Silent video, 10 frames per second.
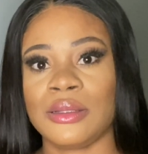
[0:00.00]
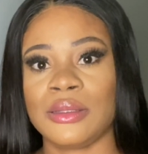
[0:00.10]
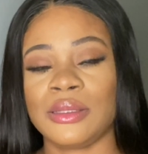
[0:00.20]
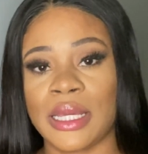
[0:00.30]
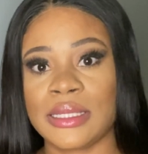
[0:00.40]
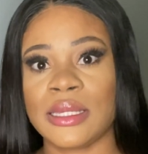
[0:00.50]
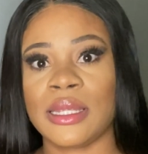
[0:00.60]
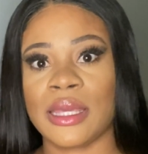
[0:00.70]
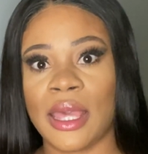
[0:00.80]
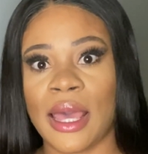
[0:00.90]
Dating
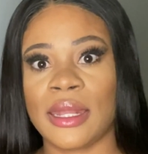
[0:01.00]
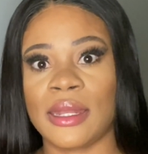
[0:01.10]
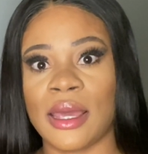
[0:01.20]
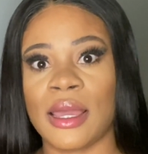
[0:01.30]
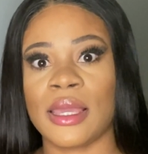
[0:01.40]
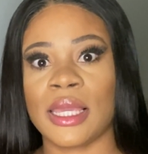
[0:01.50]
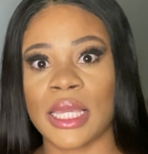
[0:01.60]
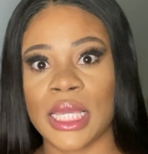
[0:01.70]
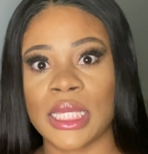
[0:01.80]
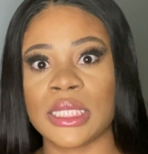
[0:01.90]
in Canada
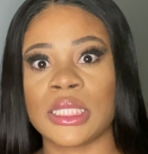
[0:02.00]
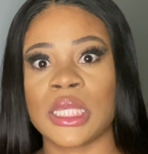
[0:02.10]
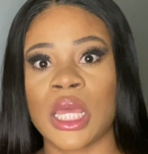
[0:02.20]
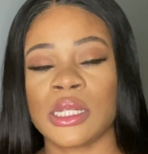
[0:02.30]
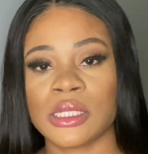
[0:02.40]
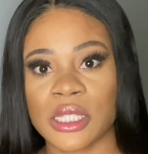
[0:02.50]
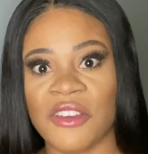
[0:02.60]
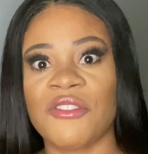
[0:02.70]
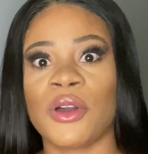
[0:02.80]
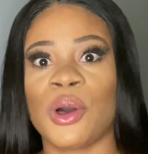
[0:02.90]
is
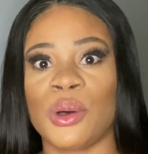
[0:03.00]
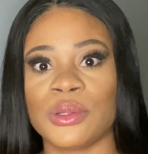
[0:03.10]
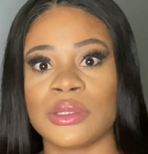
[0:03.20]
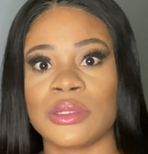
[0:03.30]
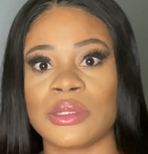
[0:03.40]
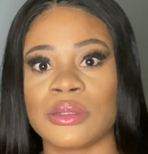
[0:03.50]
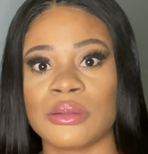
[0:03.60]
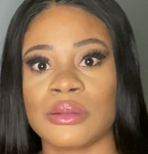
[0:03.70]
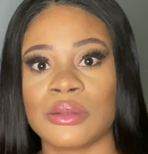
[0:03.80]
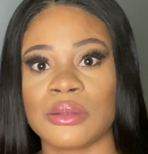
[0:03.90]
difficult.
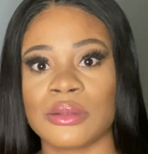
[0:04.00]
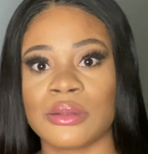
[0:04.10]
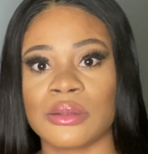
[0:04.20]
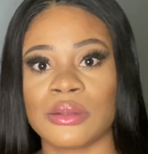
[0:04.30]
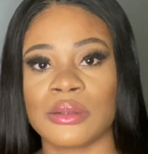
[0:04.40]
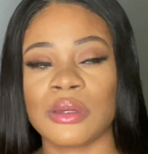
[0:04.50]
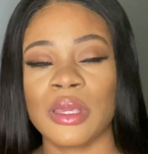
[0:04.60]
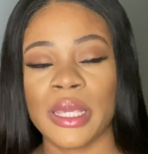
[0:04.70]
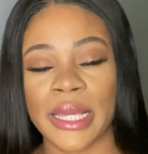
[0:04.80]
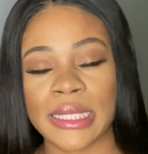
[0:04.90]

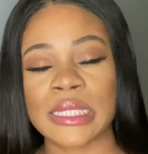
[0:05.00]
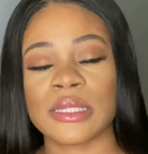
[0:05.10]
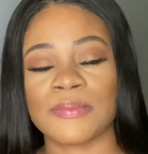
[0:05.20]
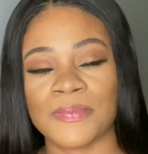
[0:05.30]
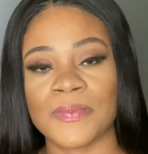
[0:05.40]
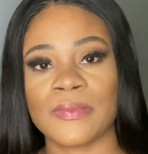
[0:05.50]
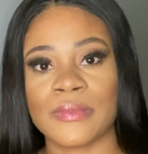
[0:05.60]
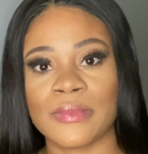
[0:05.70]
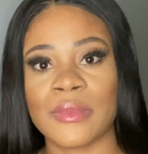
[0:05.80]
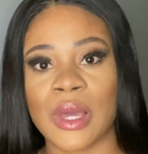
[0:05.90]
Yes,
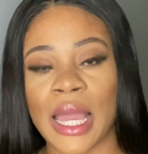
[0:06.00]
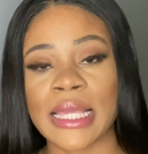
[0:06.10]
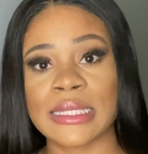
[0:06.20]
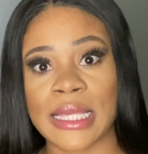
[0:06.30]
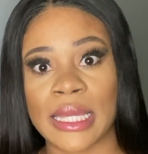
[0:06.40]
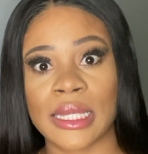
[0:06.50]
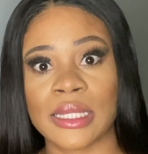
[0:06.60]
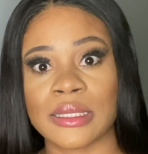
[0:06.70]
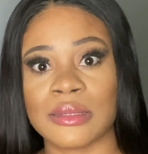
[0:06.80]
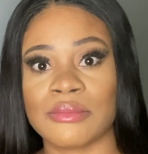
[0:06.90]
I said it.